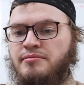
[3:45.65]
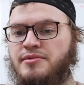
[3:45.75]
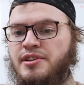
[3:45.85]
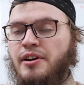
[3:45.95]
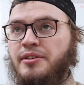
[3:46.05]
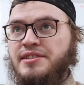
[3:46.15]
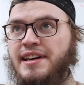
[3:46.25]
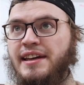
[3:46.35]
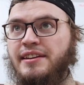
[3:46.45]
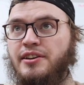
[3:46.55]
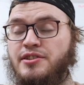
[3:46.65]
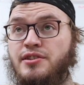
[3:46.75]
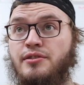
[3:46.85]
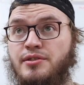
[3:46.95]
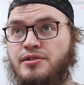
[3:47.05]
So say
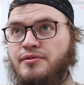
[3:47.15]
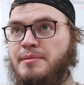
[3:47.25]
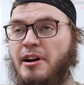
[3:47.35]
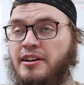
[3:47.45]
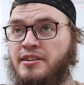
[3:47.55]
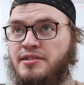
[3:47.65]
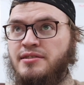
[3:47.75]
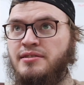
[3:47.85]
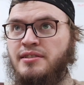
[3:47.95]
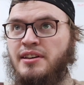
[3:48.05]
there's 3 partners,